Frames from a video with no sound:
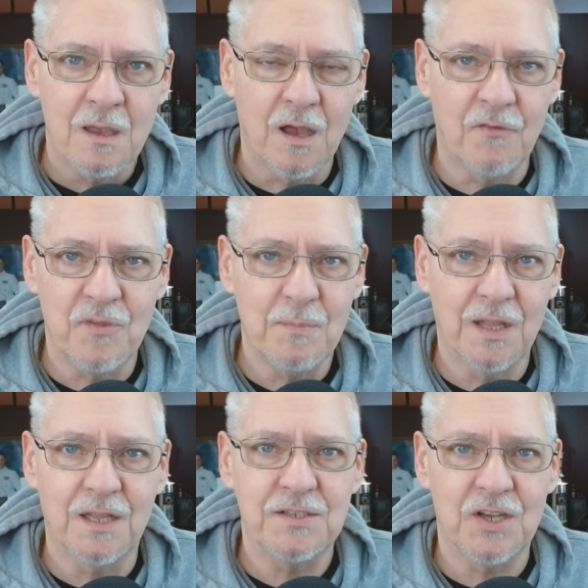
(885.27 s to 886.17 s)
of the
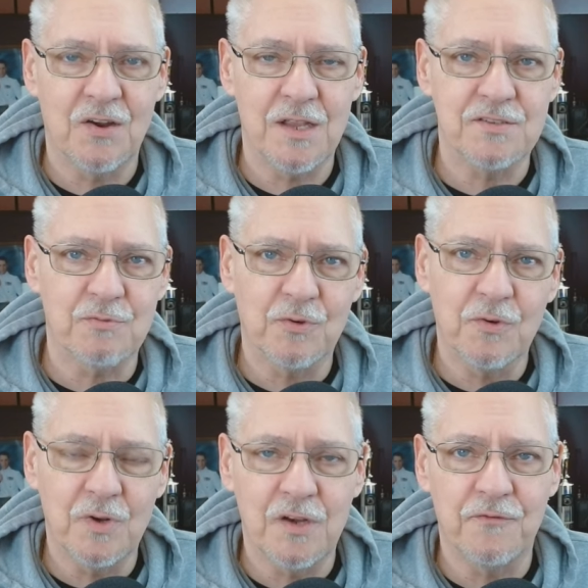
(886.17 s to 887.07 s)
military is
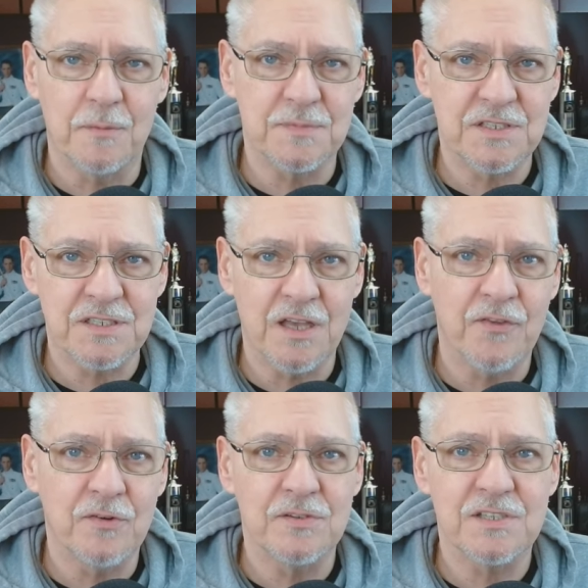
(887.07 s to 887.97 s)
recruited from
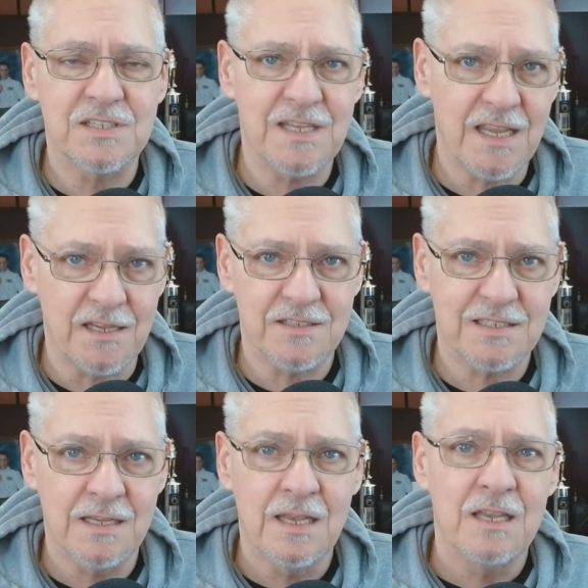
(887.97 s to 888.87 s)
southern
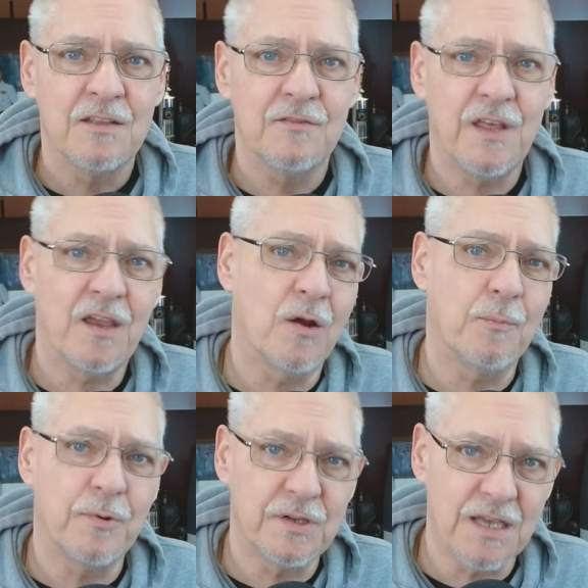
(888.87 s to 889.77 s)
states. They are
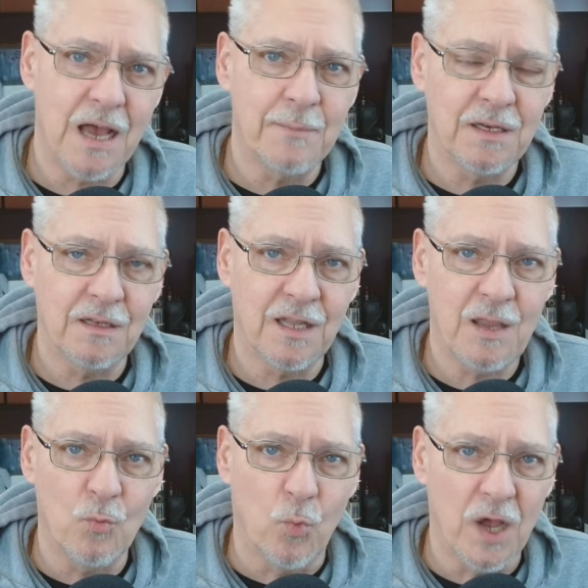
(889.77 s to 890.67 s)

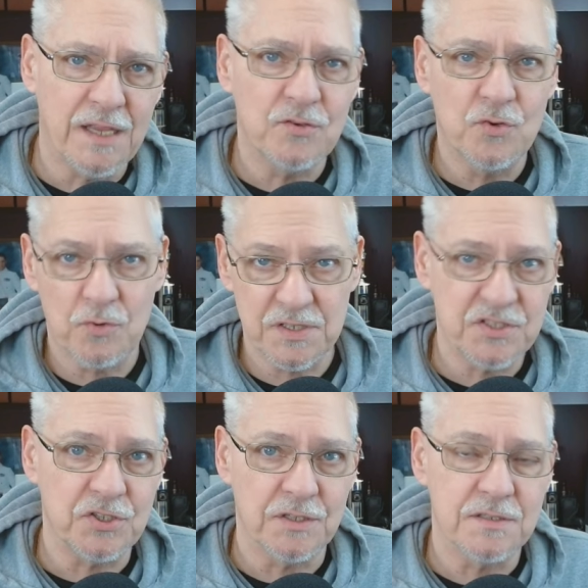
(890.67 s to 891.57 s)
predominantly white
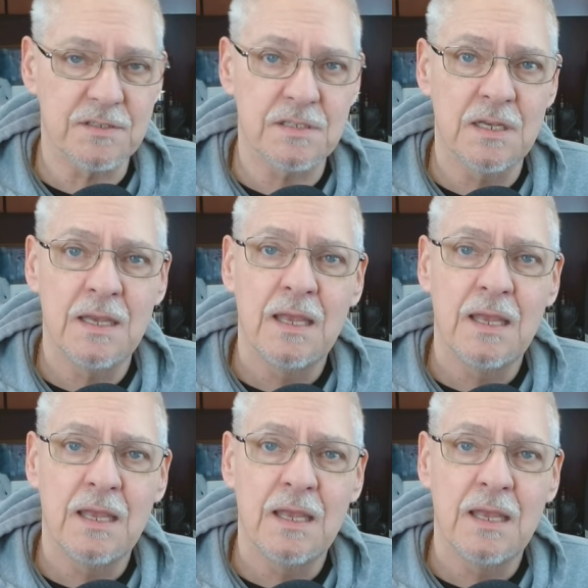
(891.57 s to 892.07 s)
Christians.